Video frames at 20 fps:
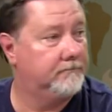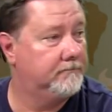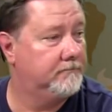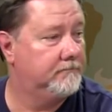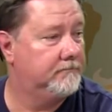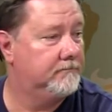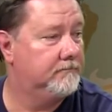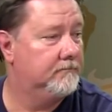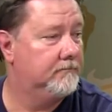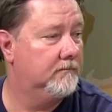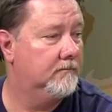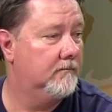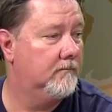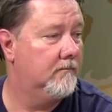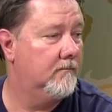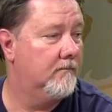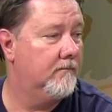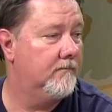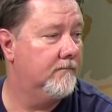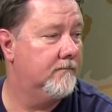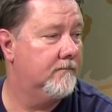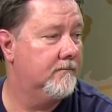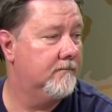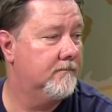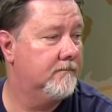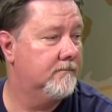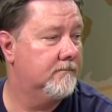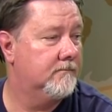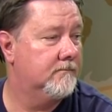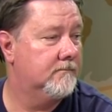
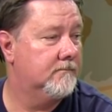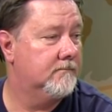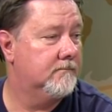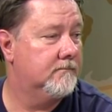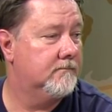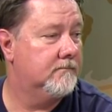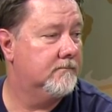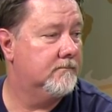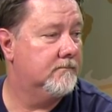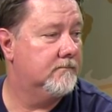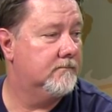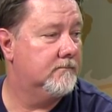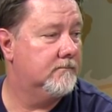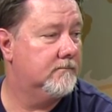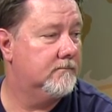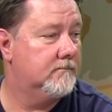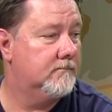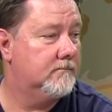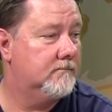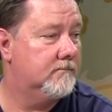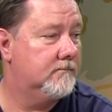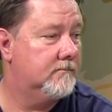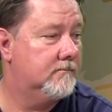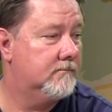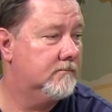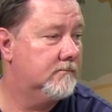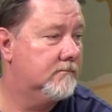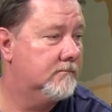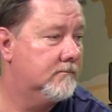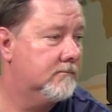
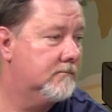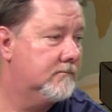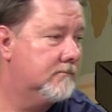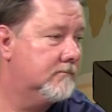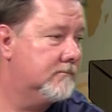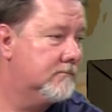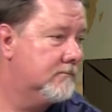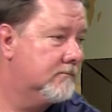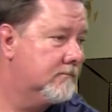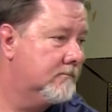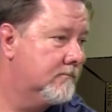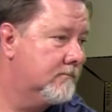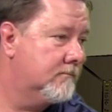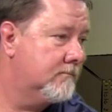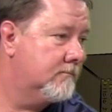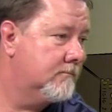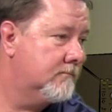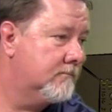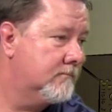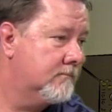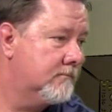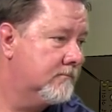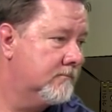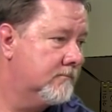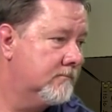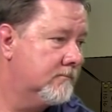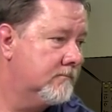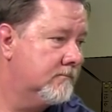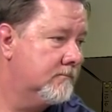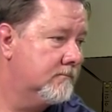
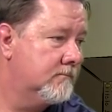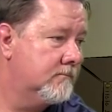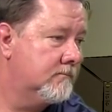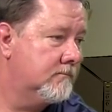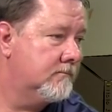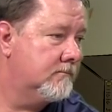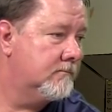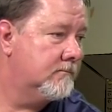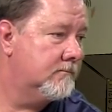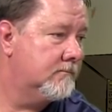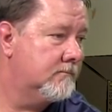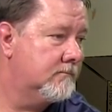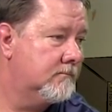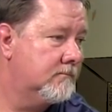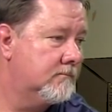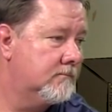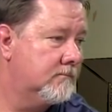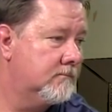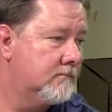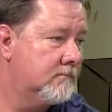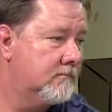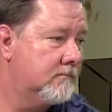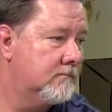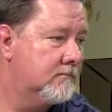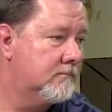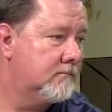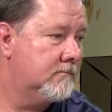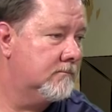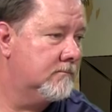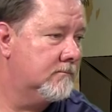
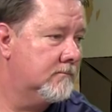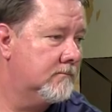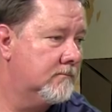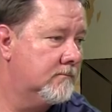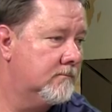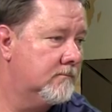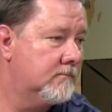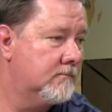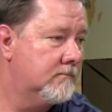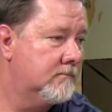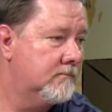[no speech]